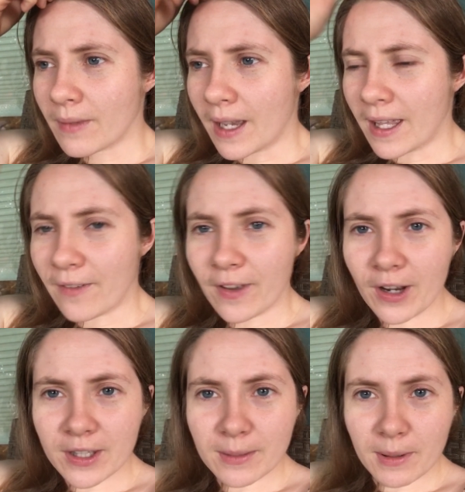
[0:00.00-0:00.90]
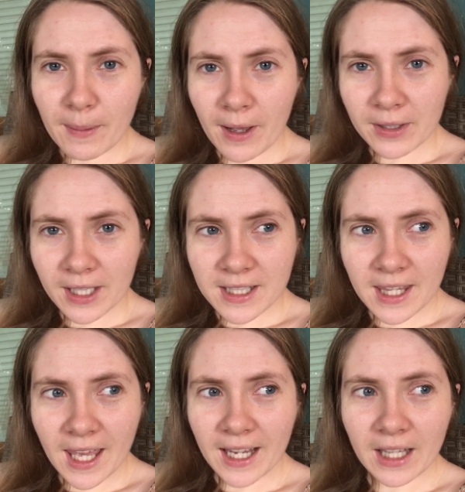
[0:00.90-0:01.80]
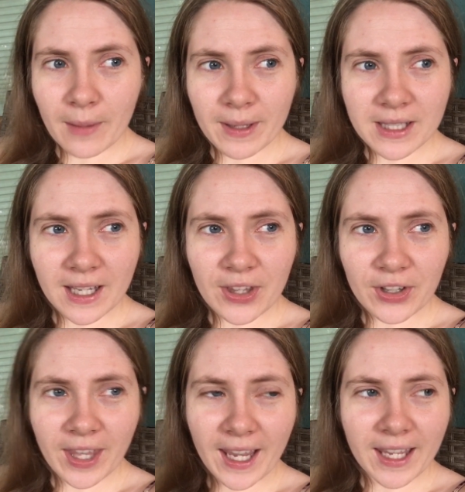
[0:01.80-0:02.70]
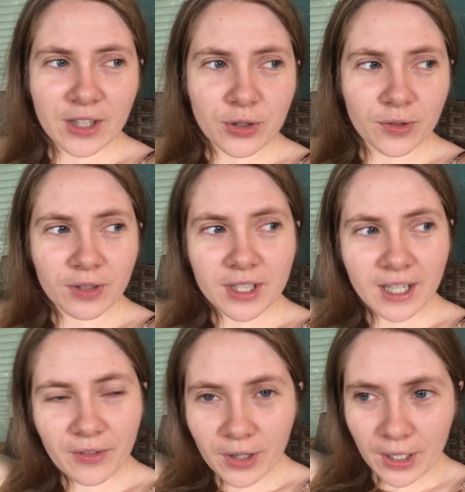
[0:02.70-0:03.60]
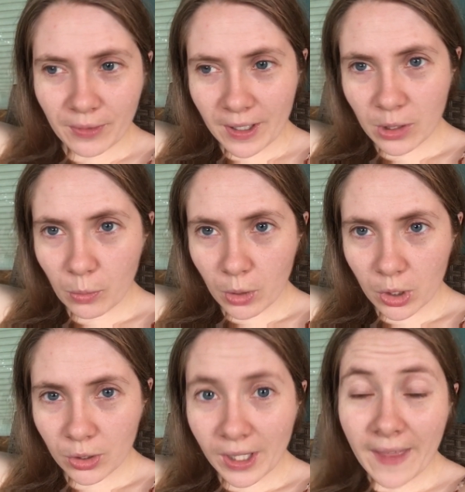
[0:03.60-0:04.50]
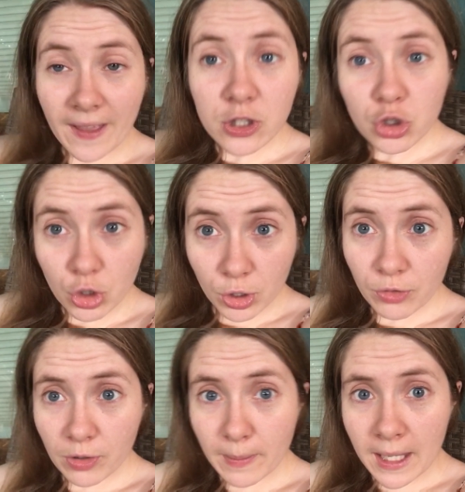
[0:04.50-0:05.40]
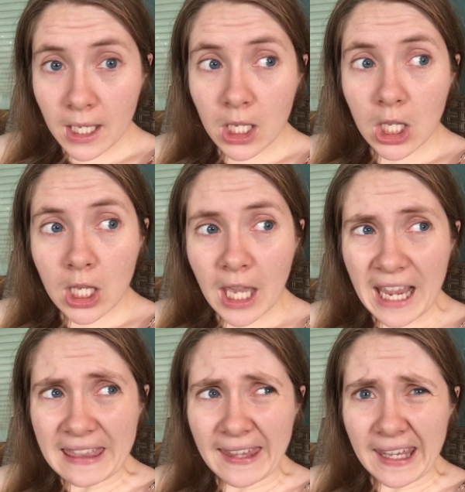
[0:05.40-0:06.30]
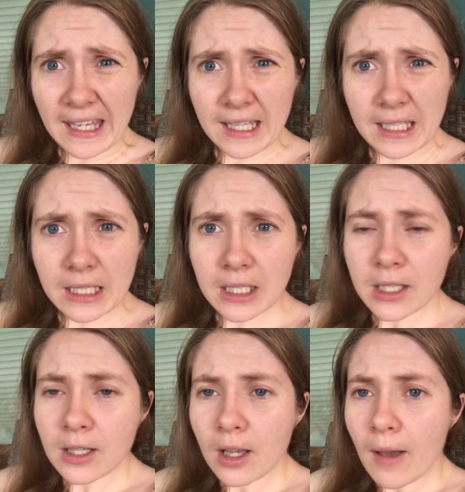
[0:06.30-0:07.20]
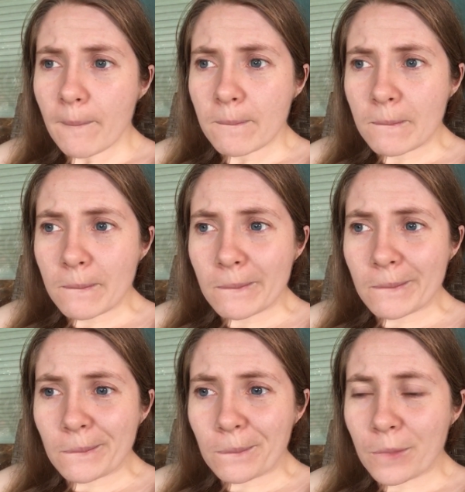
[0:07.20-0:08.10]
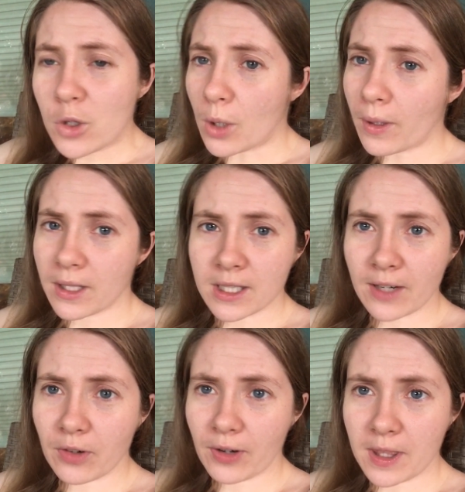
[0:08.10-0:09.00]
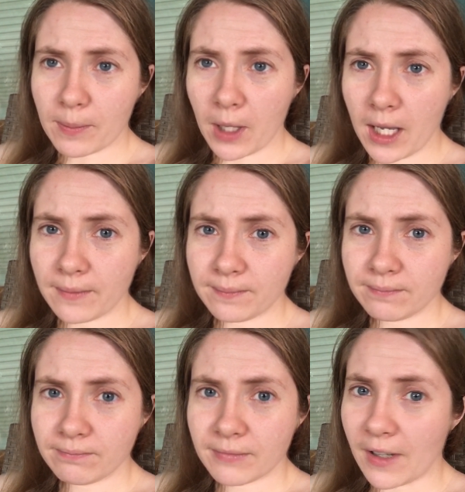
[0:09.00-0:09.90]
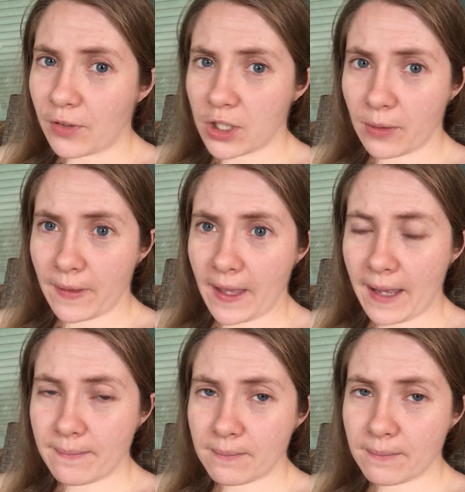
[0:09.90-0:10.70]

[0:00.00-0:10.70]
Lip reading: and I figure out some of the politics and the economics later. Like, I can sort of discovery write the world, and that's true for me, I think. Don't want to discovery write the plot. Definitely don't want that.